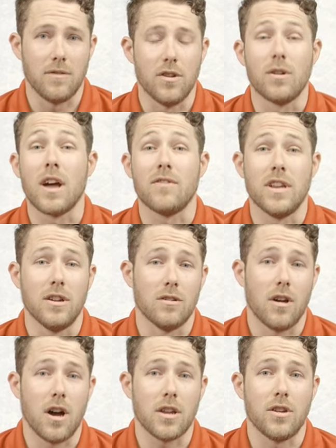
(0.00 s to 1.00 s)
If you don't have heel
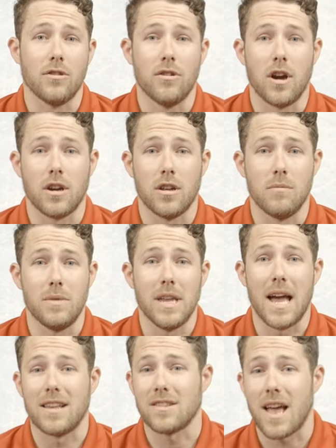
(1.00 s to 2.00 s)
lock, you're not gonna be
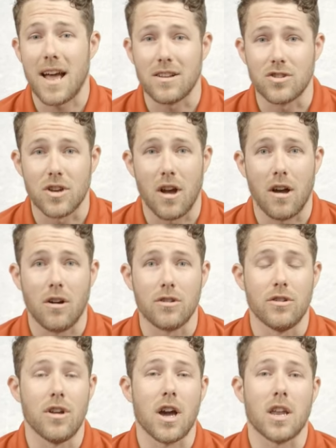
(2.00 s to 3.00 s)
as agile,
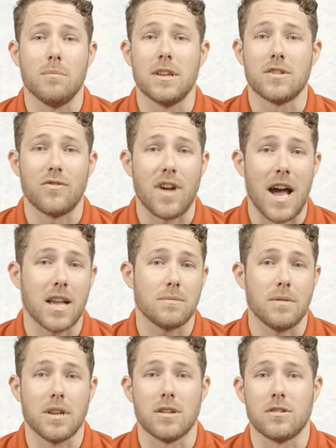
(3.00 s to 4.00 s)
you're not gonna be as
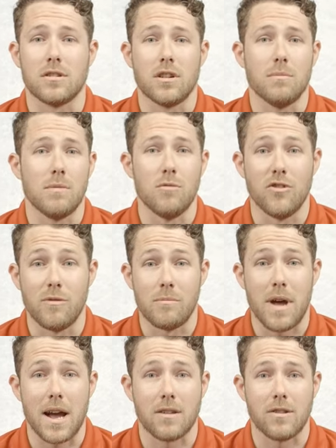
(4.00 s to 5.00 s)
fast because there's gonna be movement
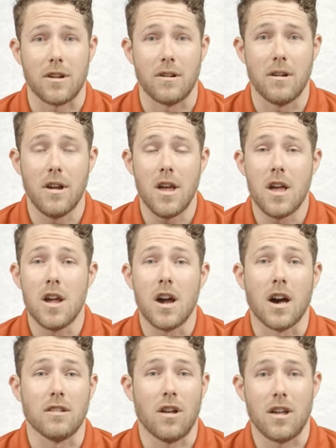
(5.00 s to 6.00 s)
back there.
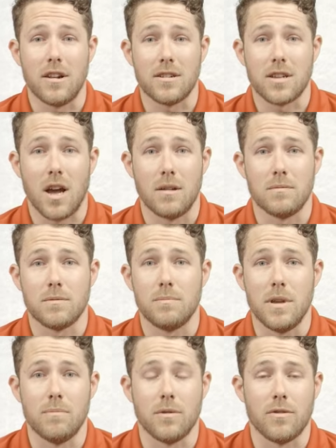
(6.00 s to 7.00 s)
A lot of times
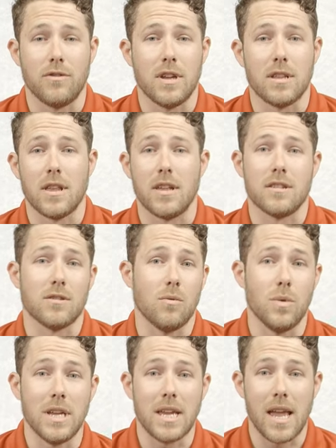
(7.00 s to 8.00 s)
people think that it's a
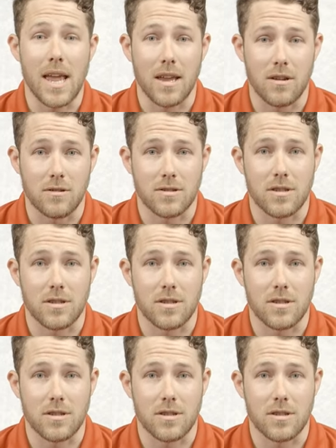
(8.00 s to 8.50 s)
weak ankle